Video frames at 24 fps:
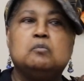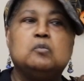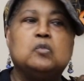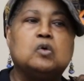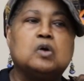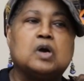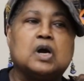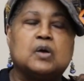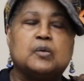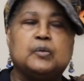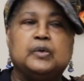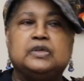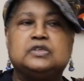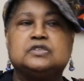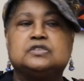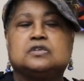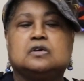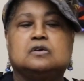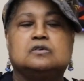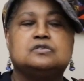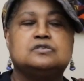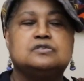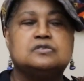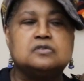and more I
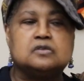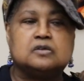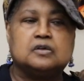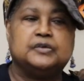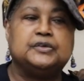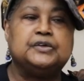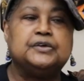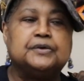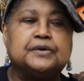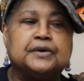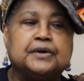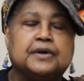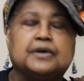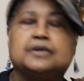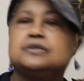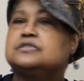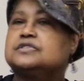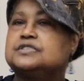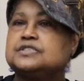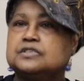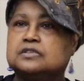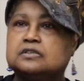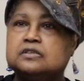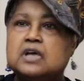research Zora Neale
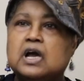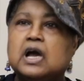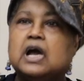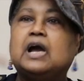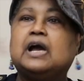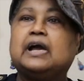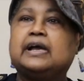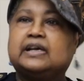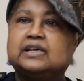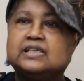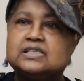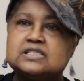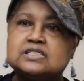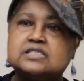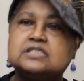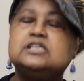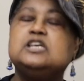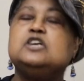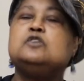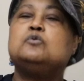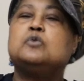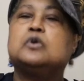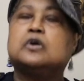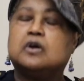Hurston, I can
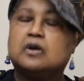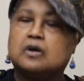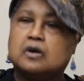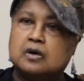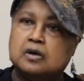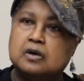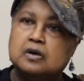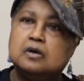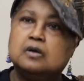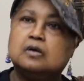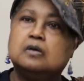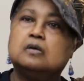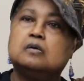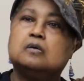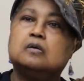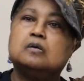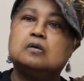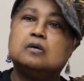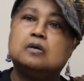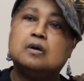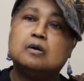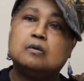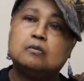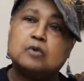see where
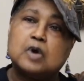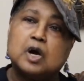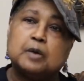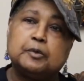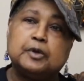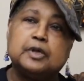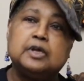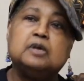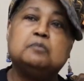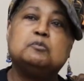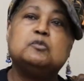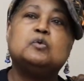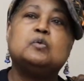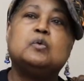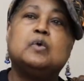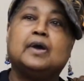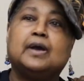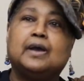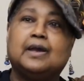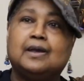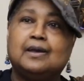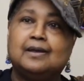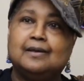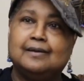Robert
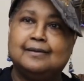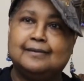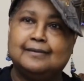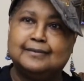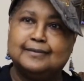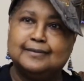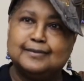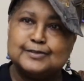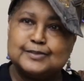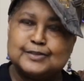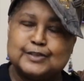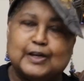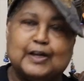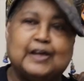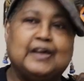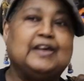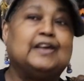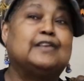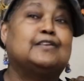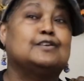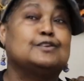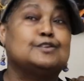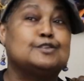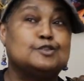Hemenway said I
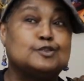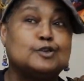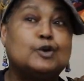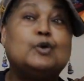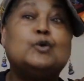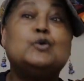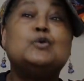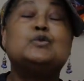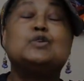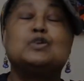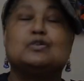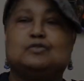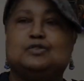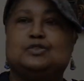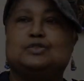had the soul of